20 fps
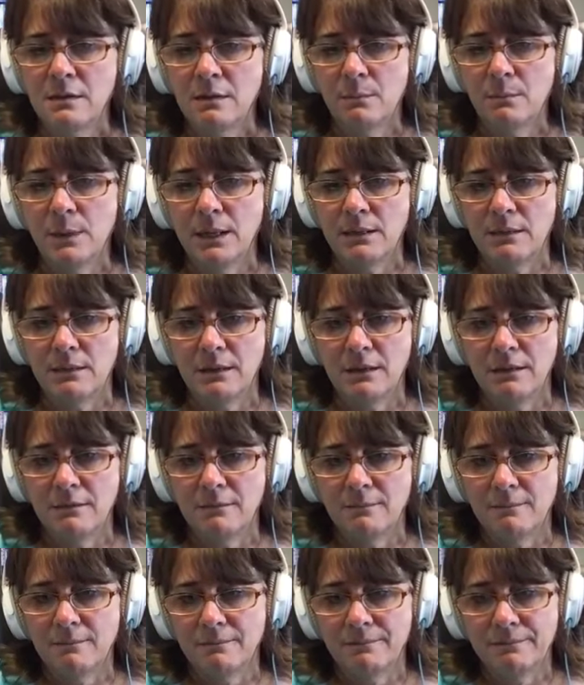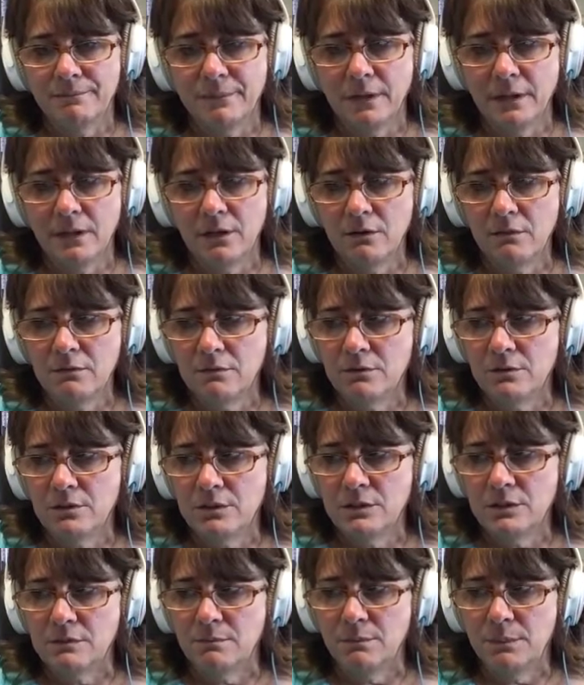But yes. um you know
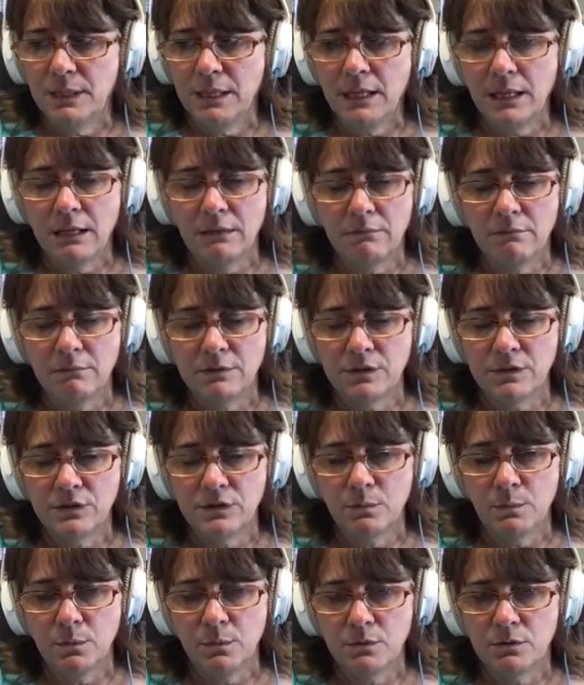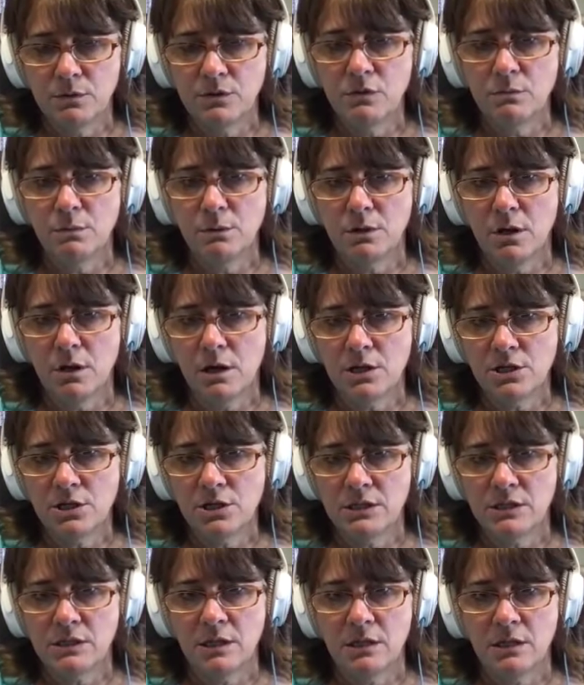just being super super
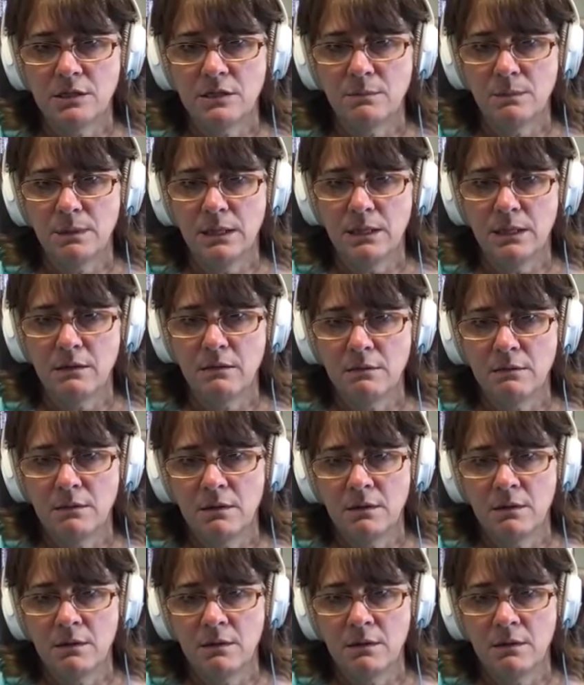cautious not to be